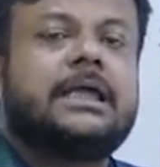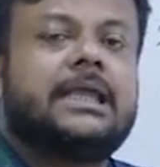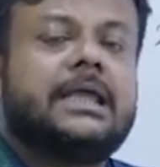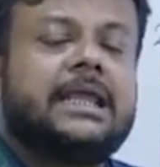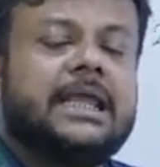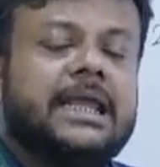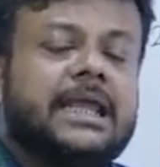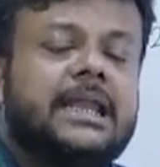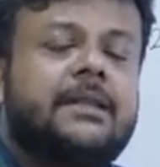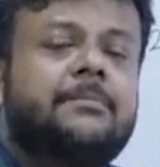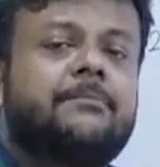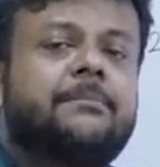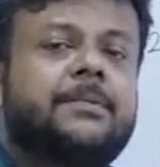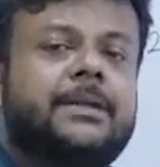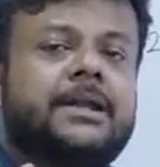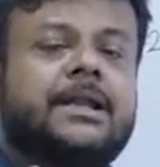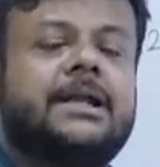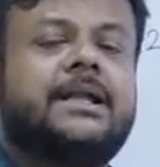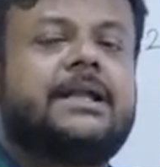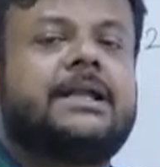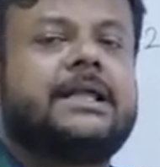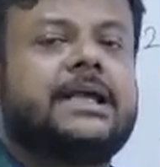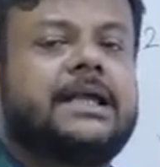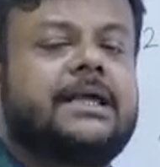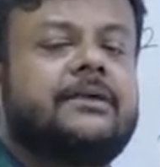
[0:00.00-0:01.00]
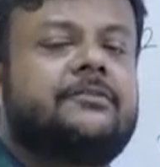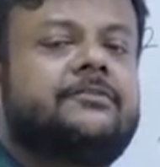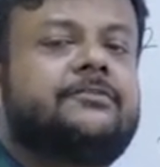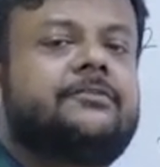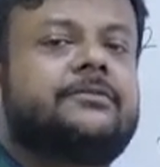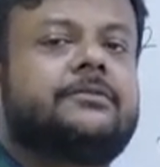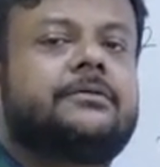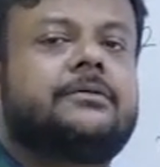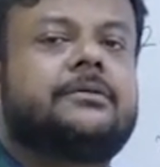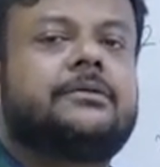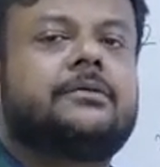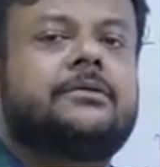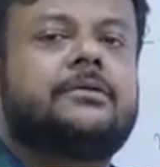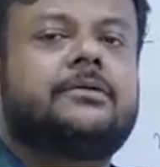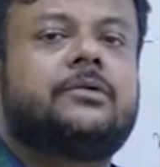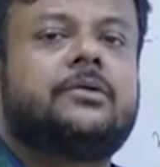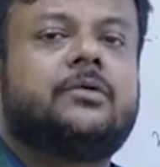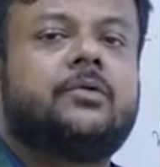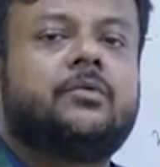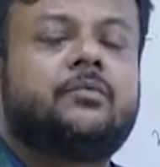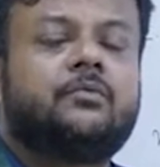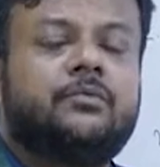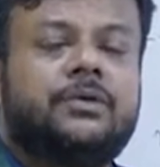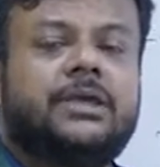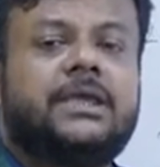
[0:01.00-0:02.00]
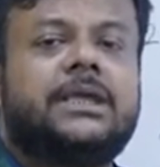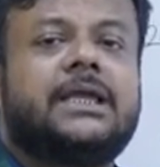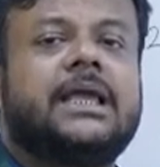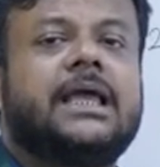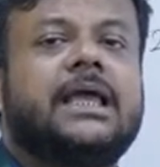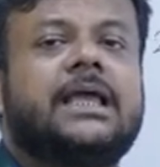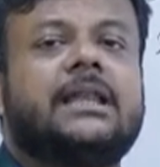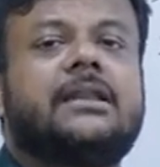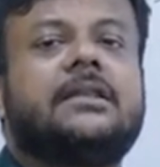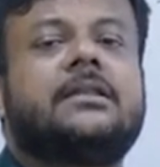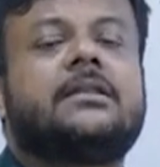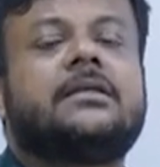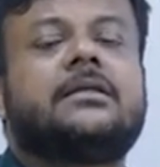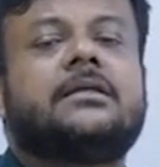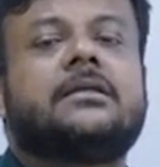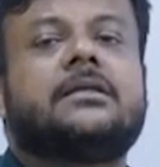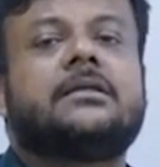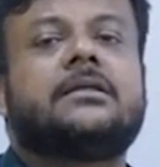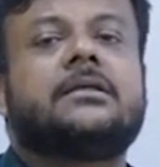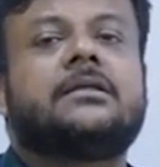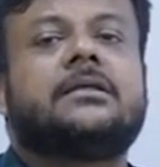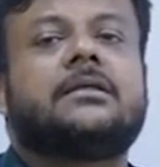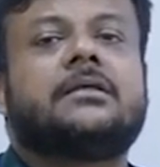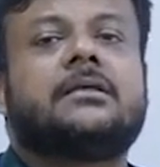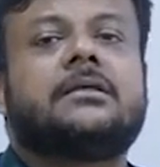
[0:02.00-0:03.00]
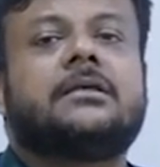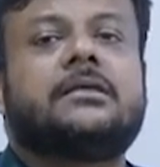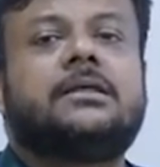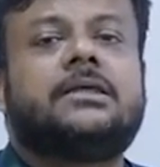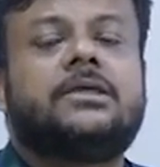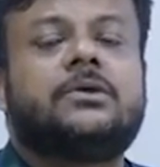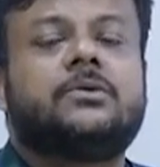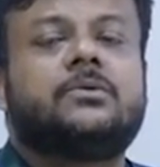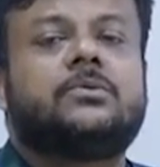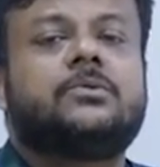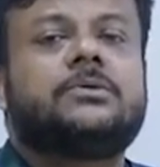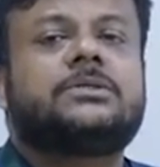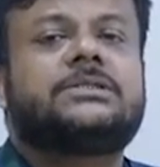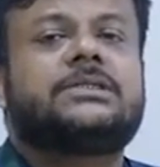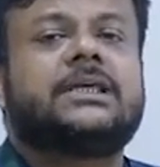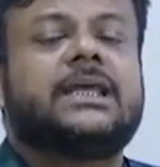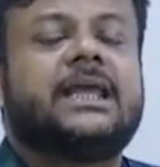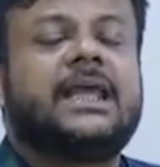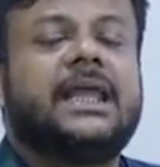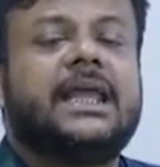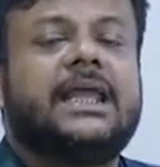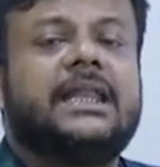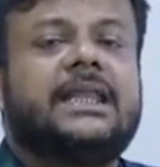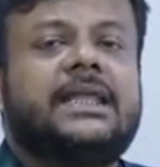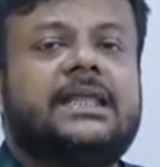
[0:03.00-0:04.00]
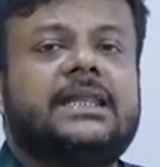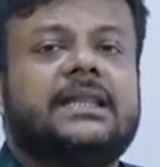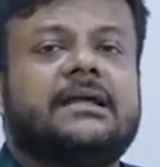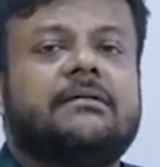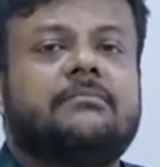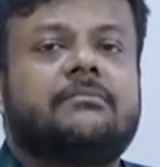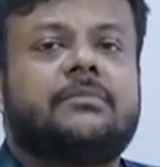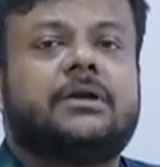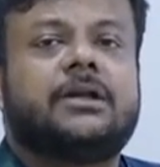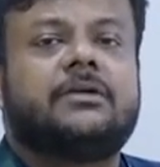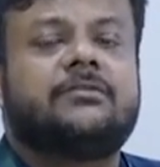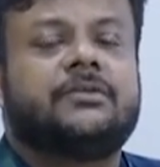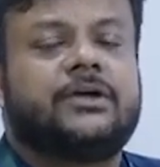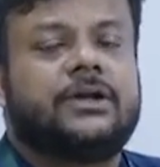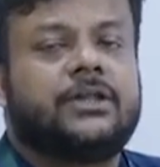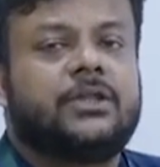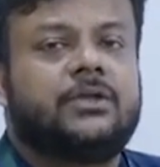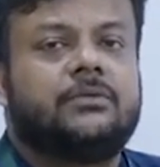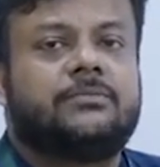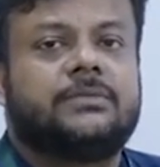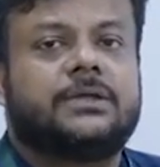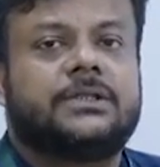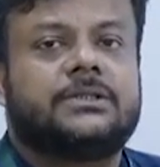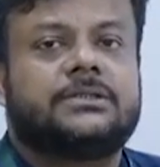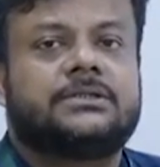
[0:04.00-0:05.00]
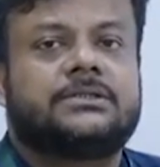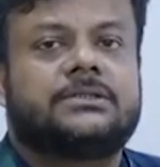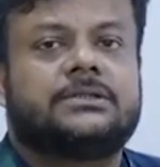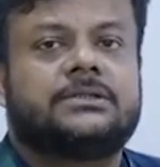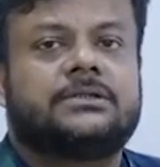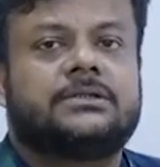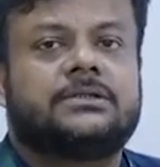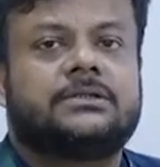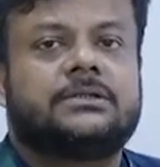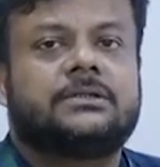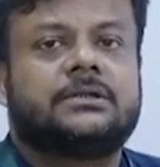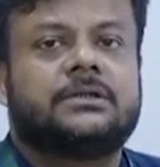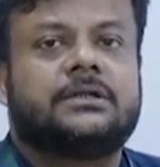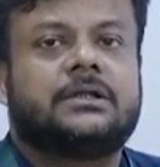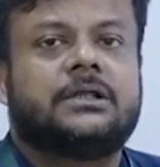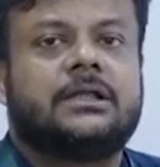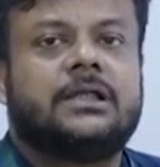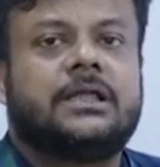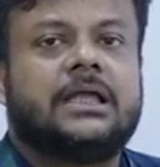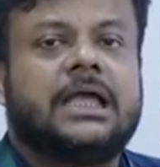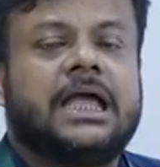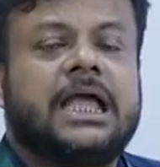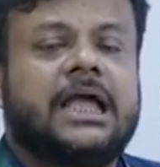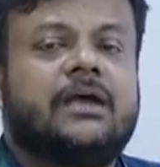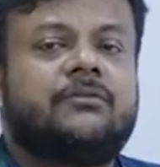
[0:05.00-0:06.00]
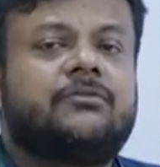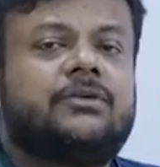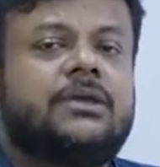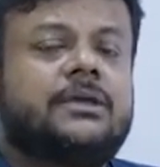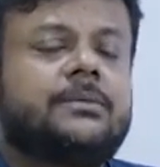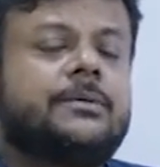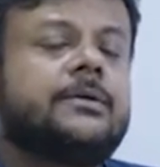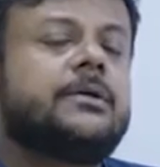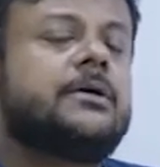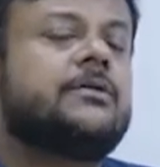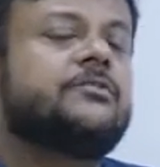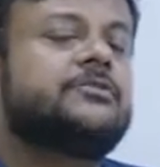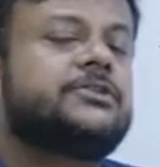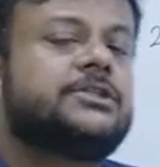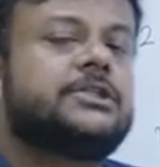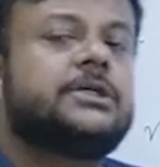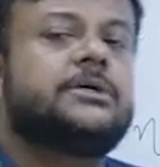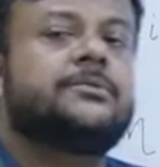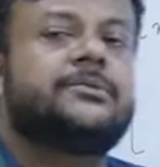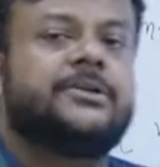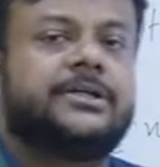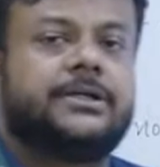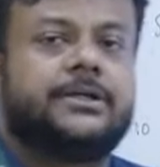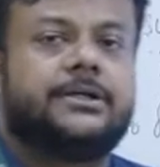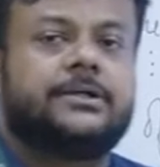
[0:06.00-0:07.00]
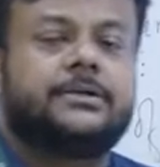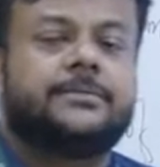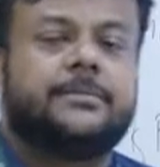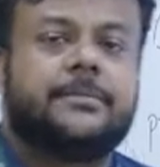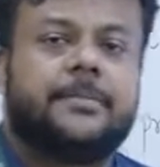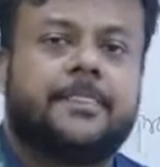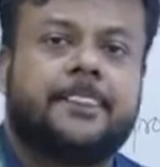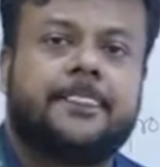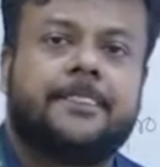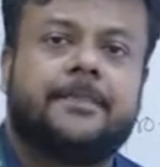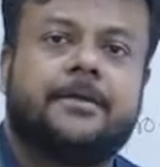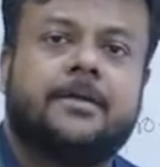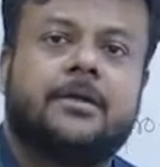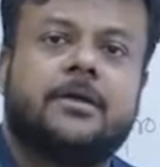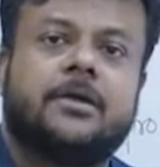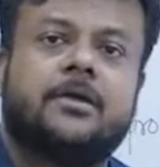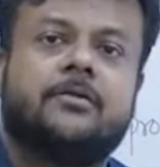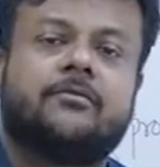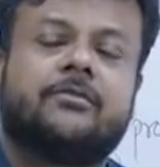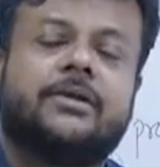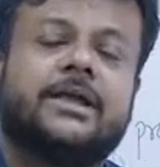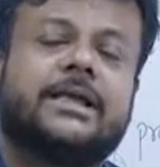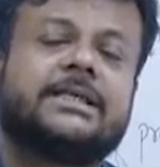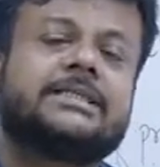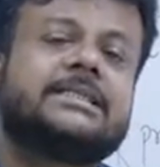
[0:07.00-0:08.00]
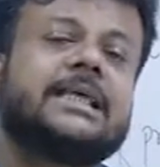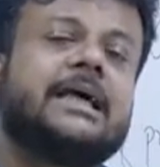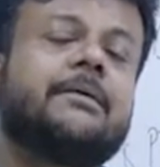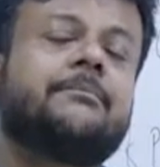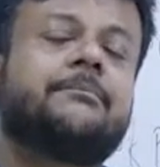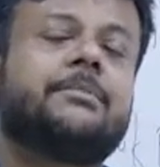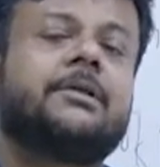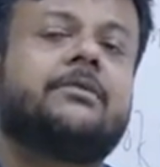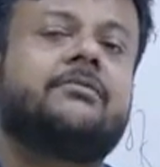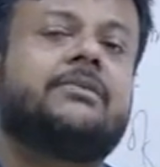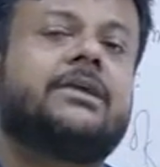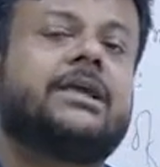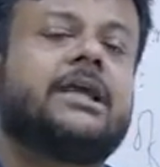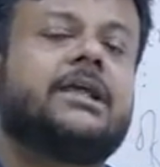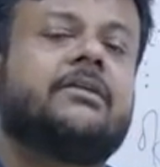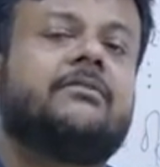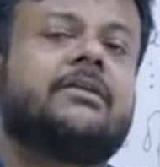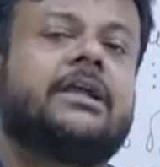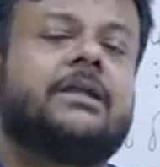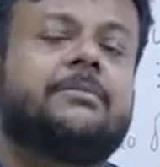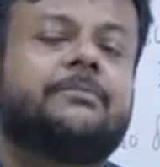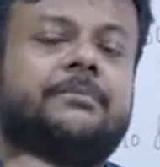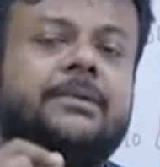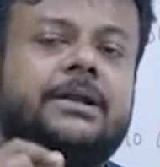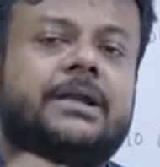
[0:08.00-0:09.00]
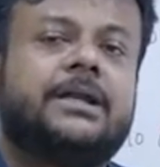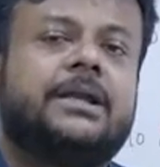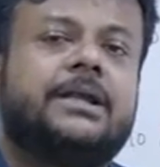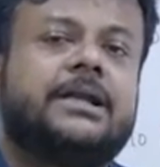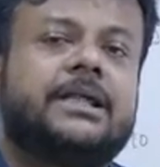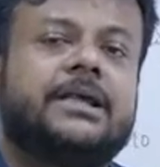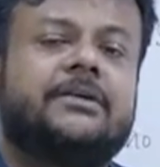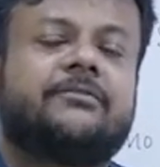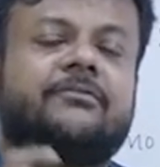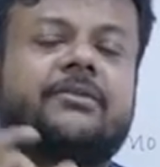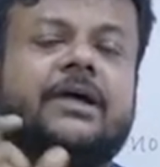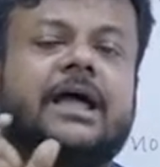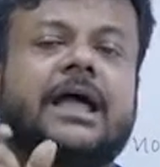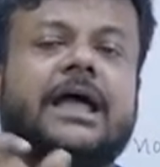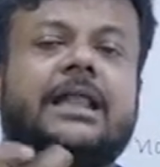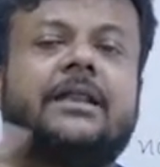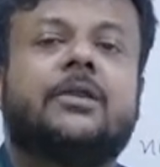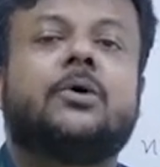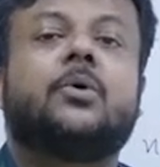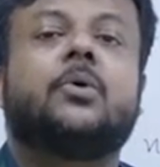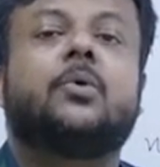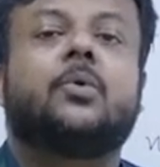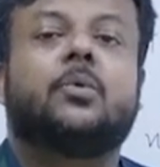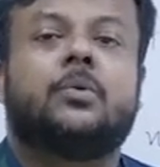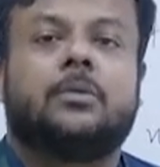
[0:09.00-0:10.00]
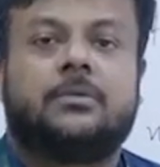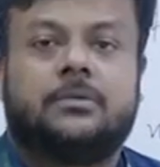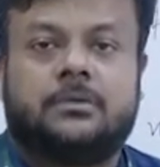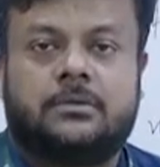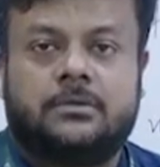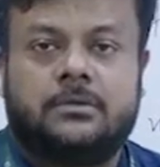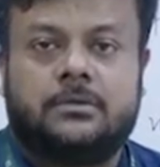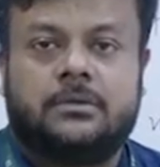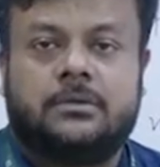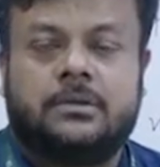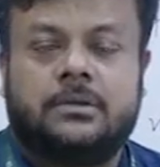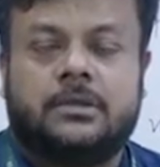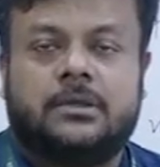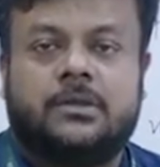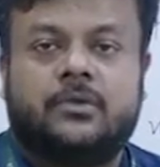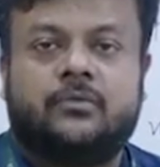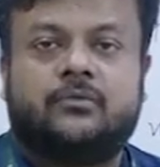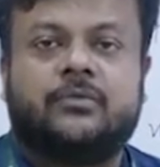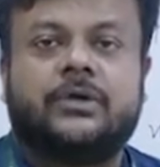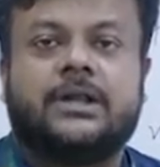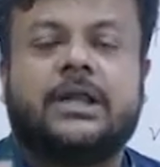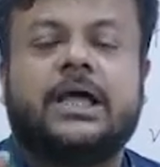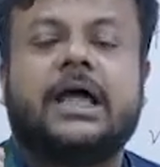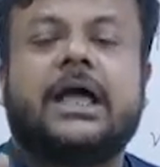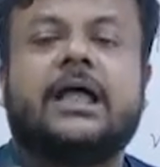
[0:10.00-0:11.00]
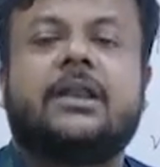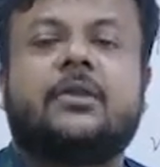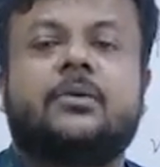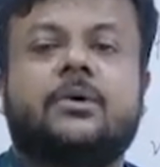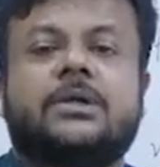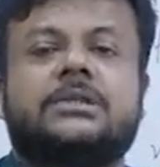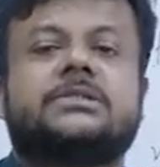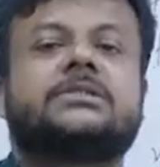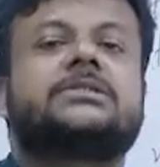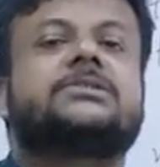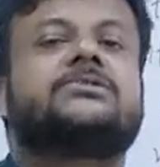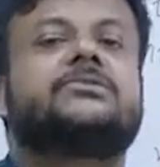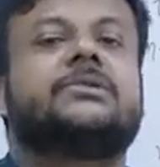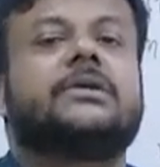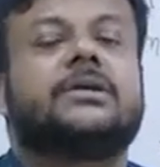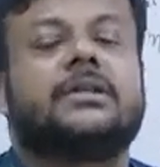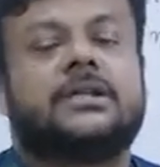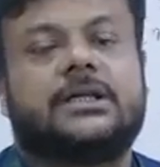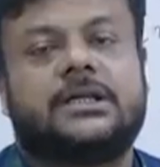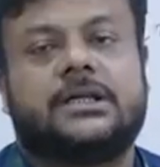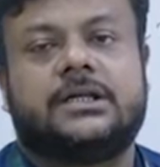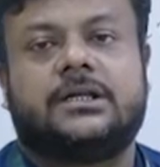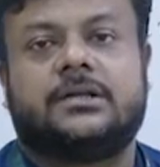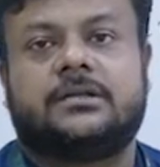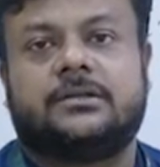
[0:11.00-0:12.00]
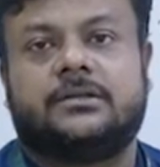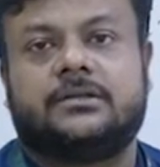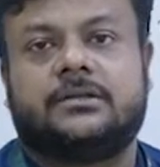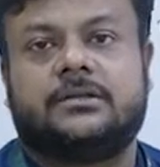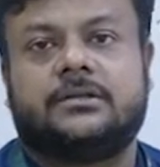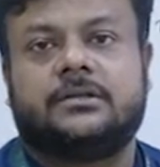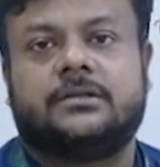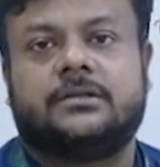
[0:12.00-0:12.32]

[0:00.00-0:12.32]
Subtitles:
In printf, we can use any number of arguments. Have you ever observed it? For example, we can write printf hello, where hello is a string data.